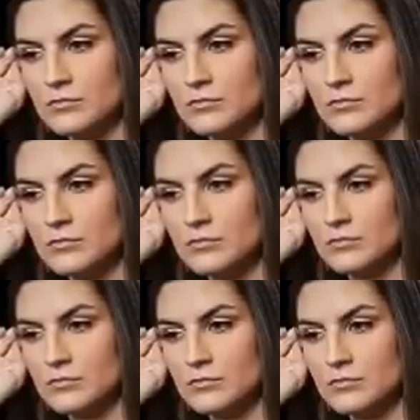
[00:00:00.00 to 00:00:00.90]

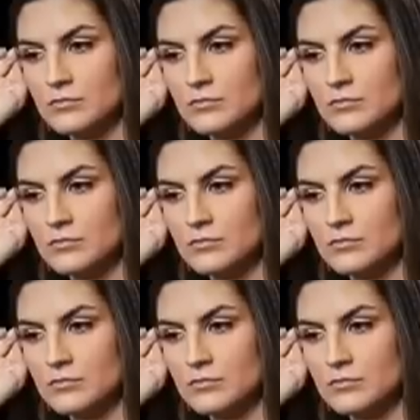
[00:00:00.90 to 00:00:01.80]

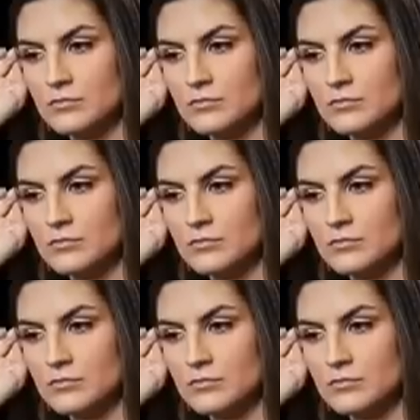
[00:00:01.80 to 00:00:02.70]

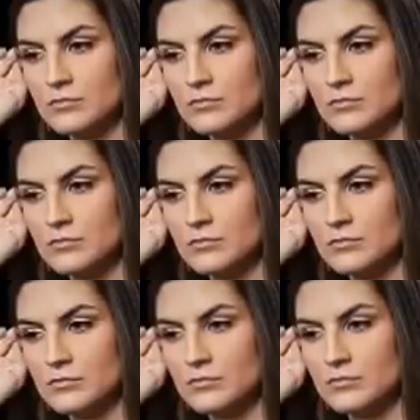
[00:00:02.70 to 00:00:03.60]

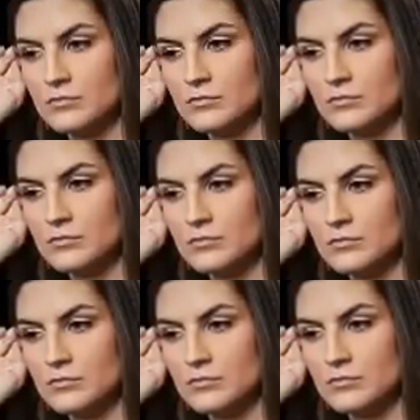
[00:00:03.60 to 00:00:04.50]

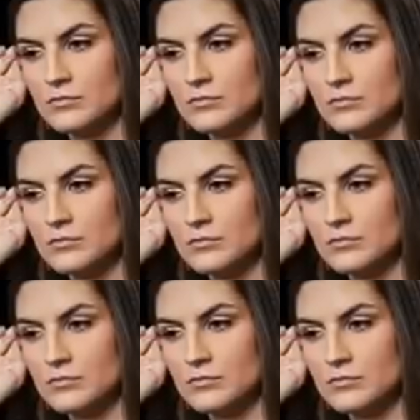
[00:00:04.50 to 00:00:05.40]

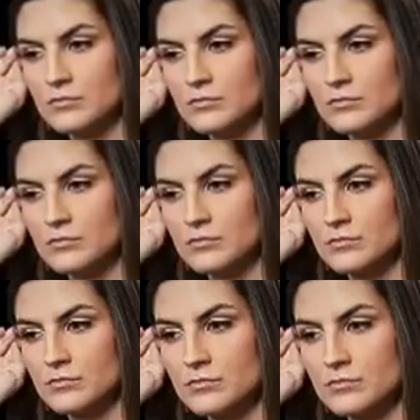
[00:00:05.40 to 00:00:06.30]

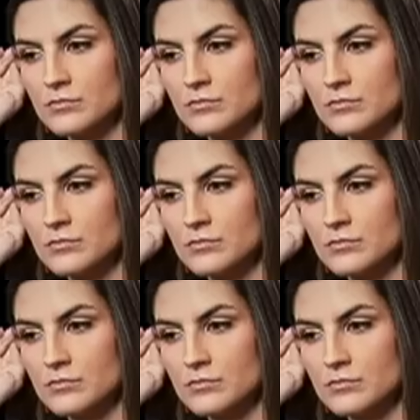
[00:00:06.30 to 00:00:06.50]
No words are spoken by the person on screen.